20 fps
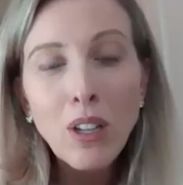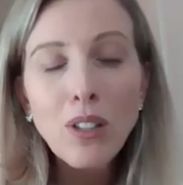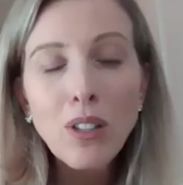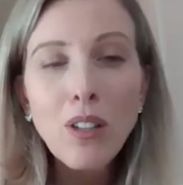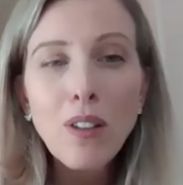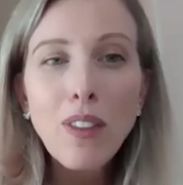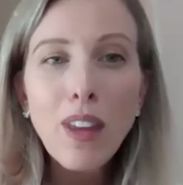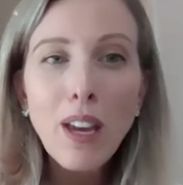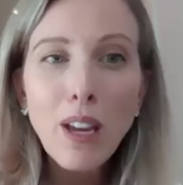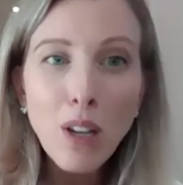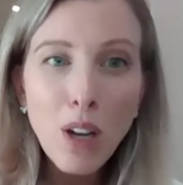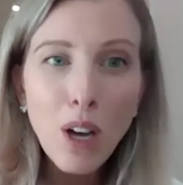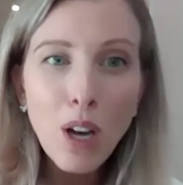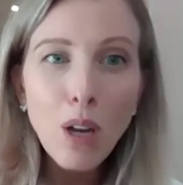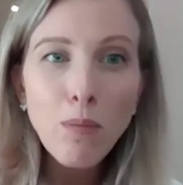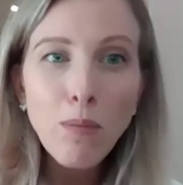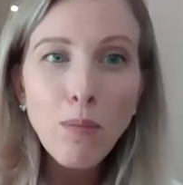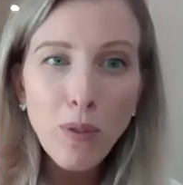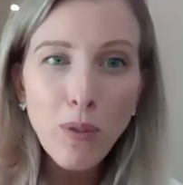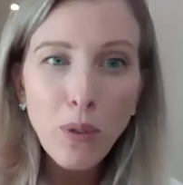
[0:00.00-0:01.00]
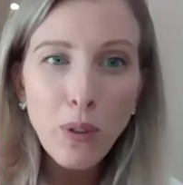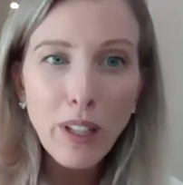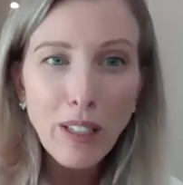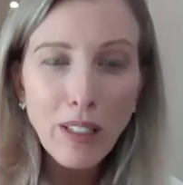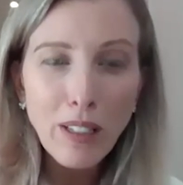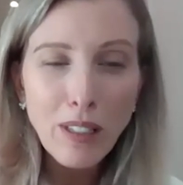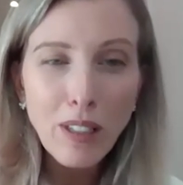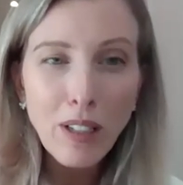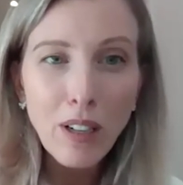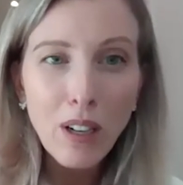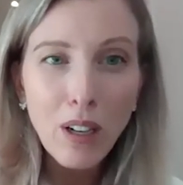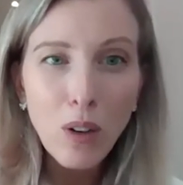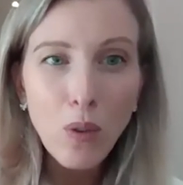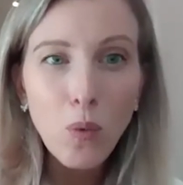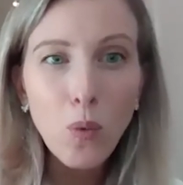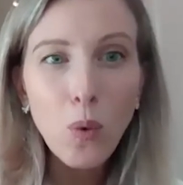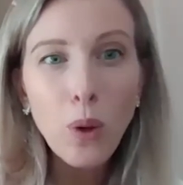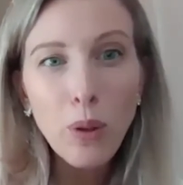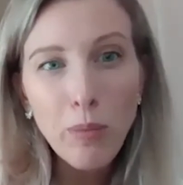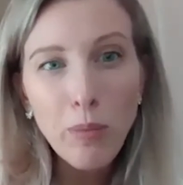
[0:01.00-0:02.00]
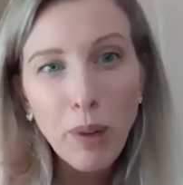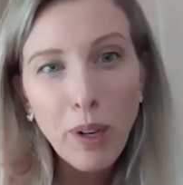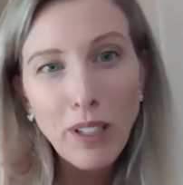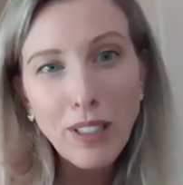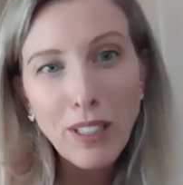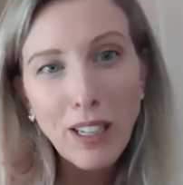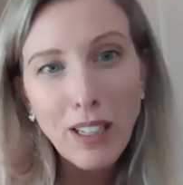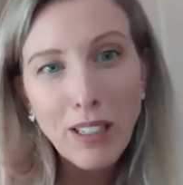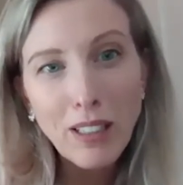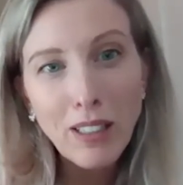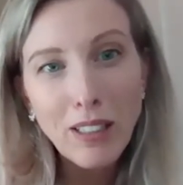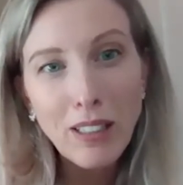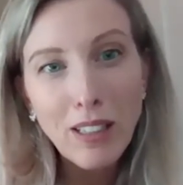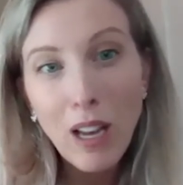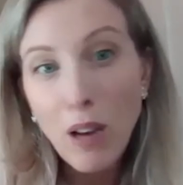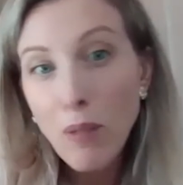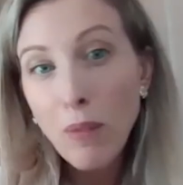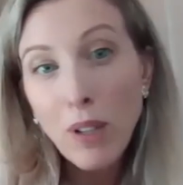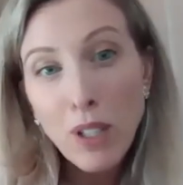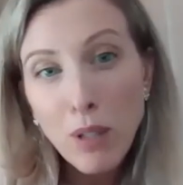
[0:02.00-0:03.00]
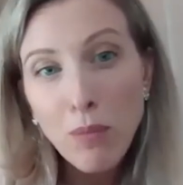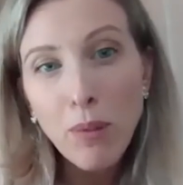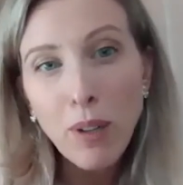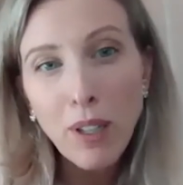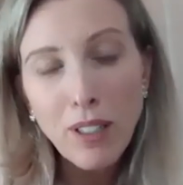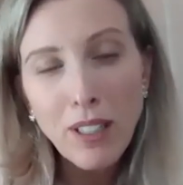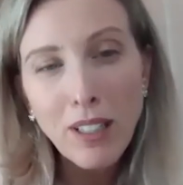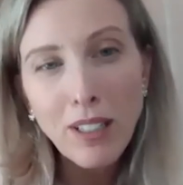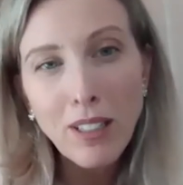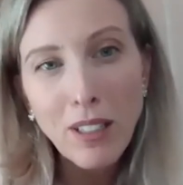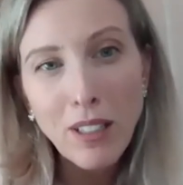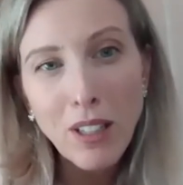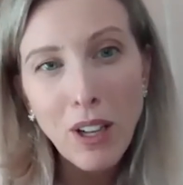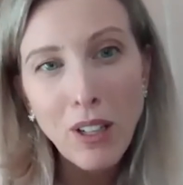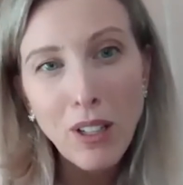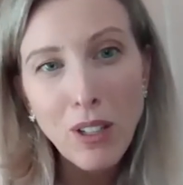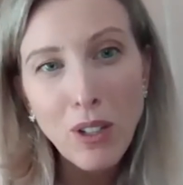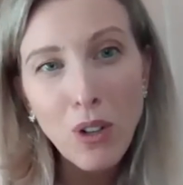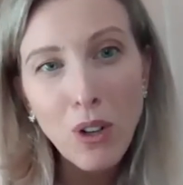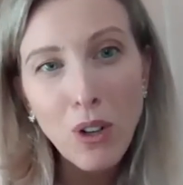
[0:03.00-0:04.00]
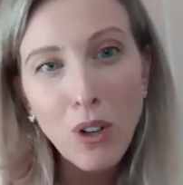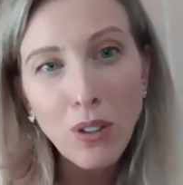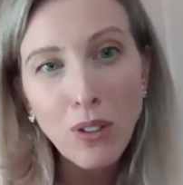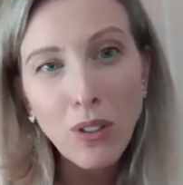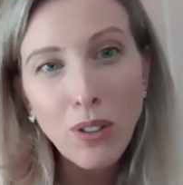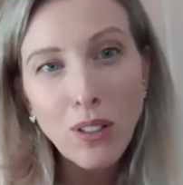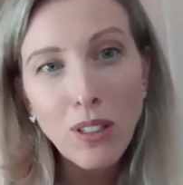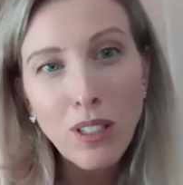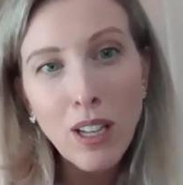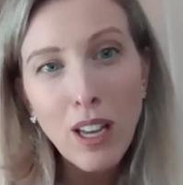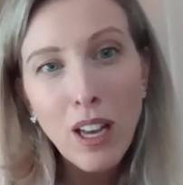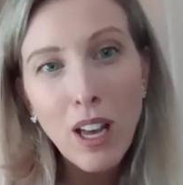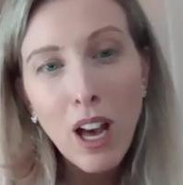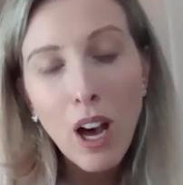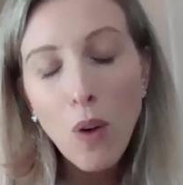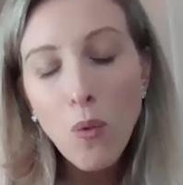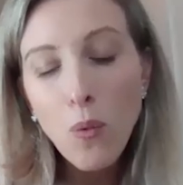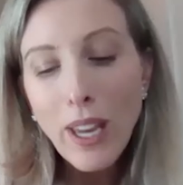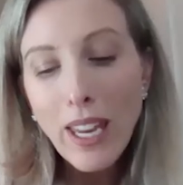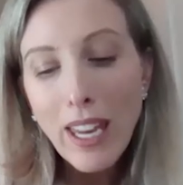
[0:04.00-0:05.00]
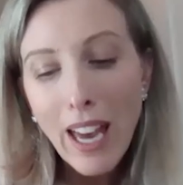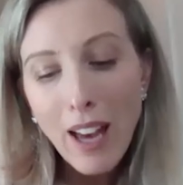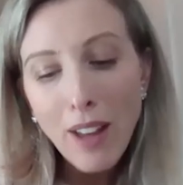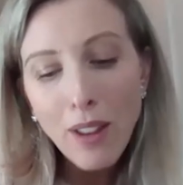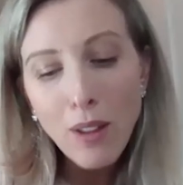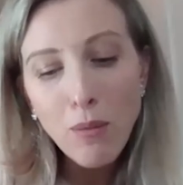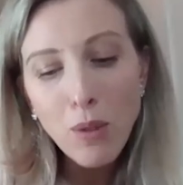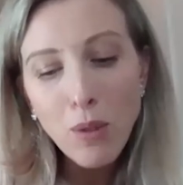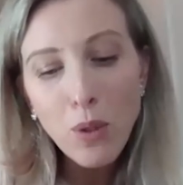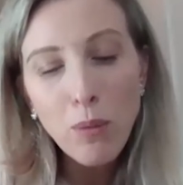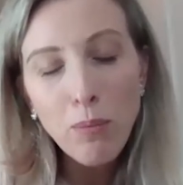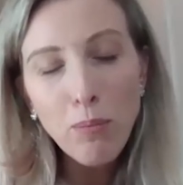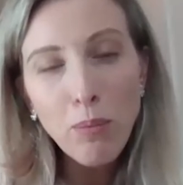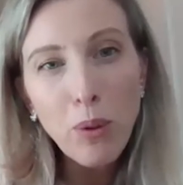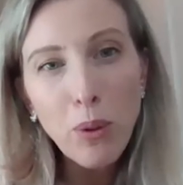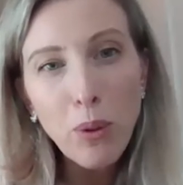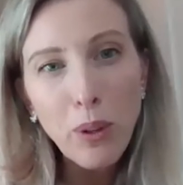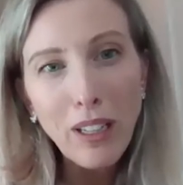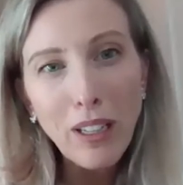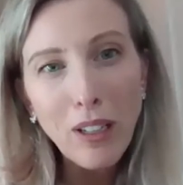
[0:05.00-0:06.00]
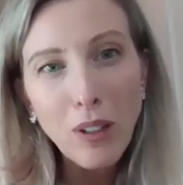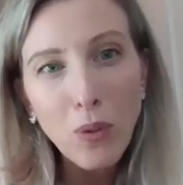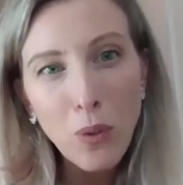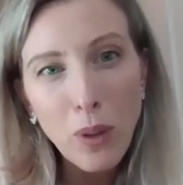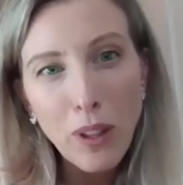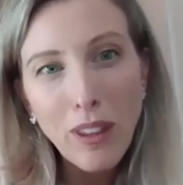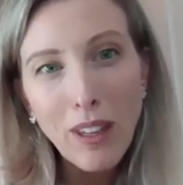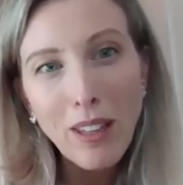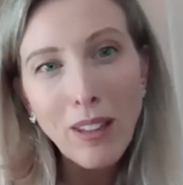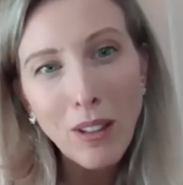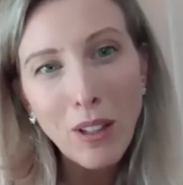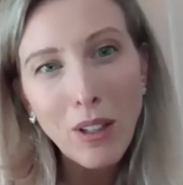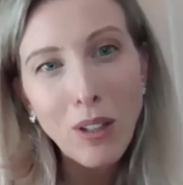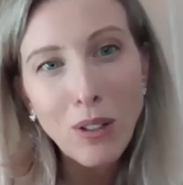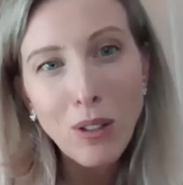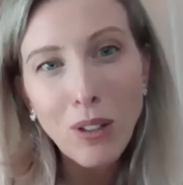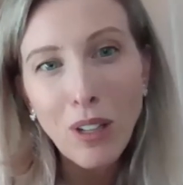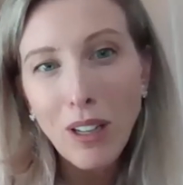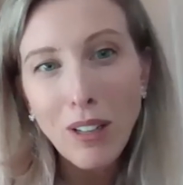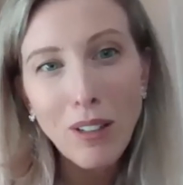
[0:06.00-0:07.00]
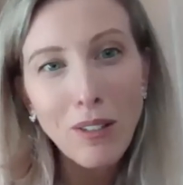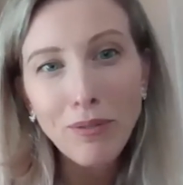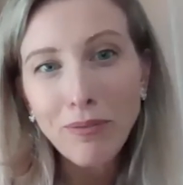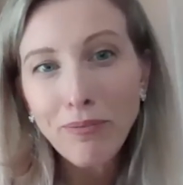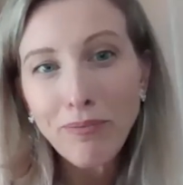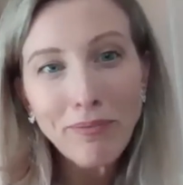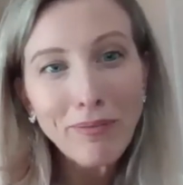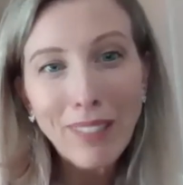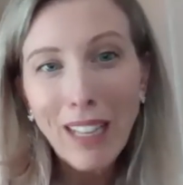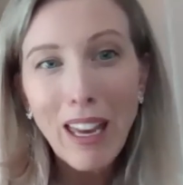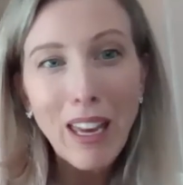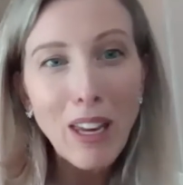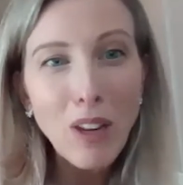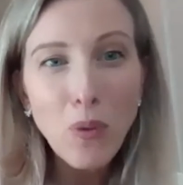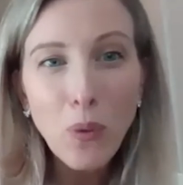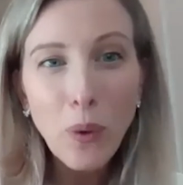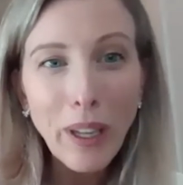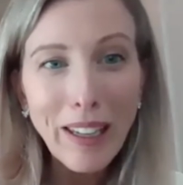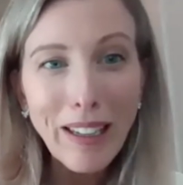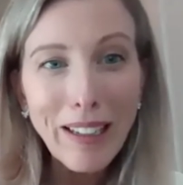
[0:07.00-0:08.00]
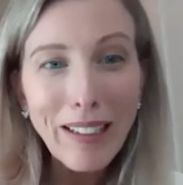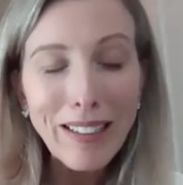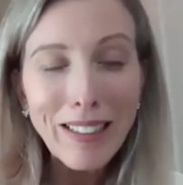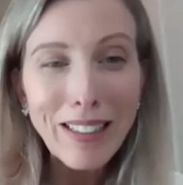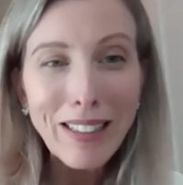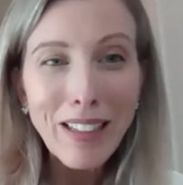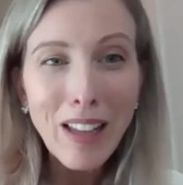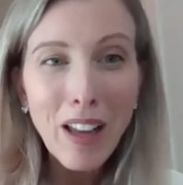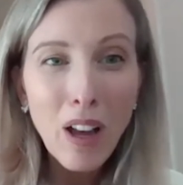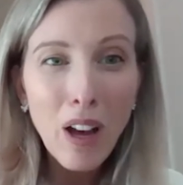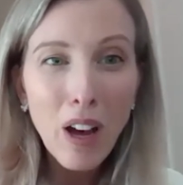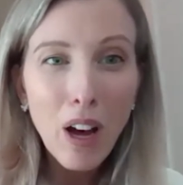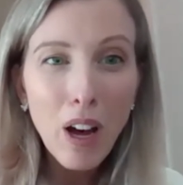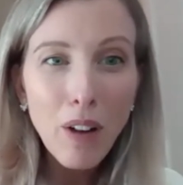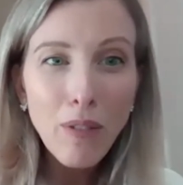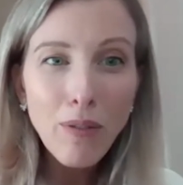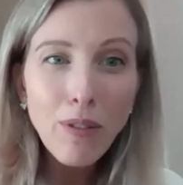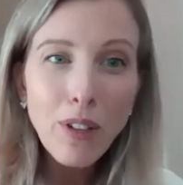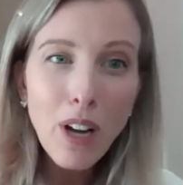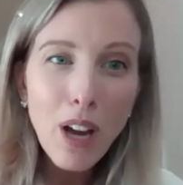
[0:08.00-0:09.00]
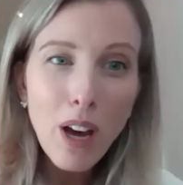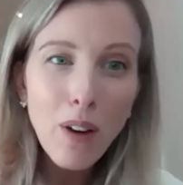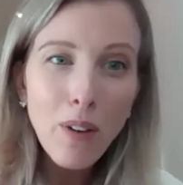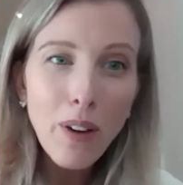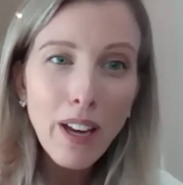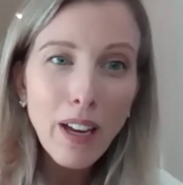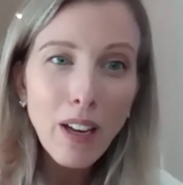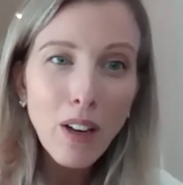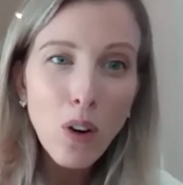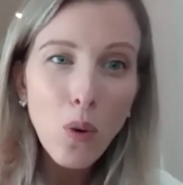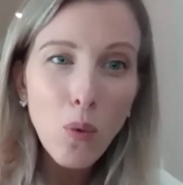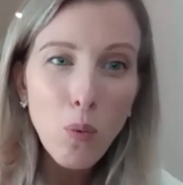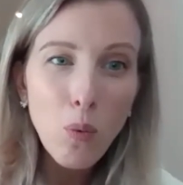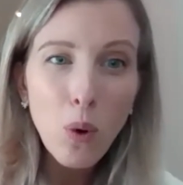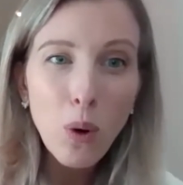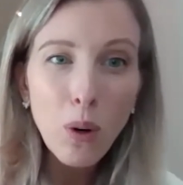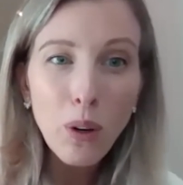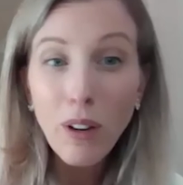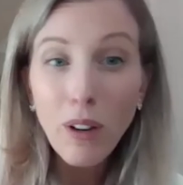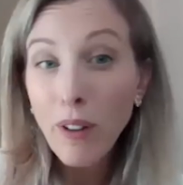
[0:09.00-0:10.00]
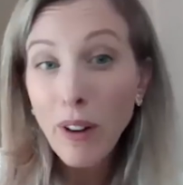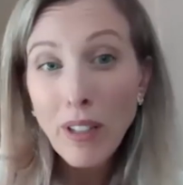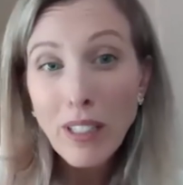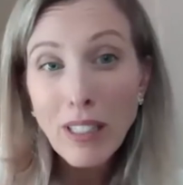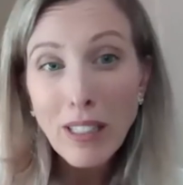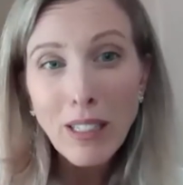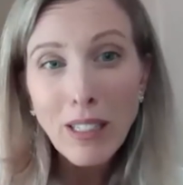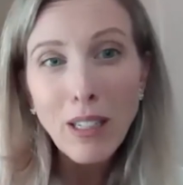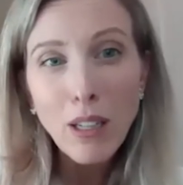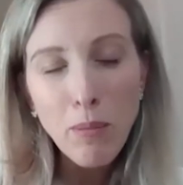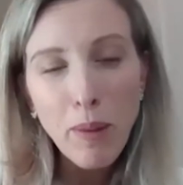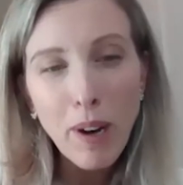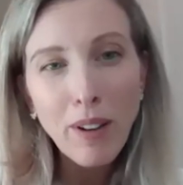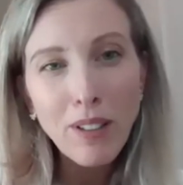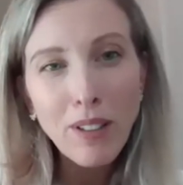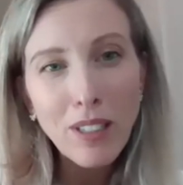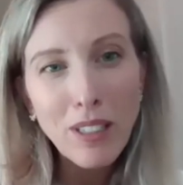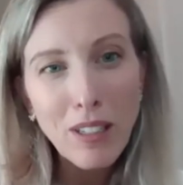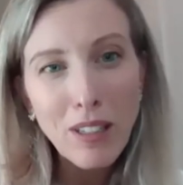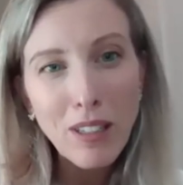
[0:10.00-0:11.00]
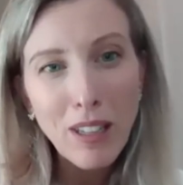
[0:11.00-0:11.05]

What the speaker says: So they know before they start what the process, how much the process is going to cost. And we get them to a point within those kind of 8 weeks of knowing what a very senior barrister